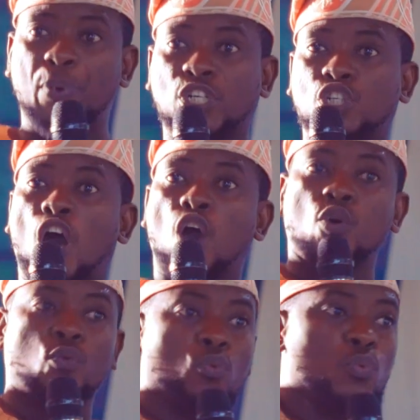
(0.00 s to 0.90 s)
picture
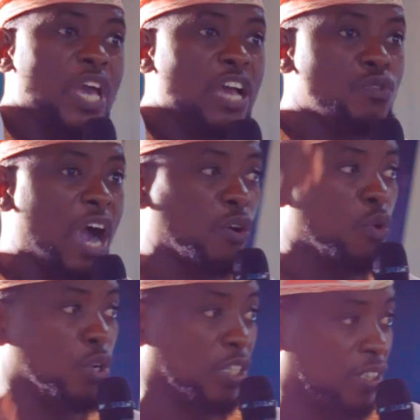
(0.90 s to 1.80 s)
where you are
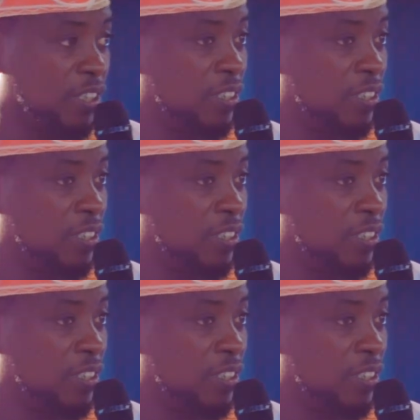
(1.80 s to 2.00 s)
going,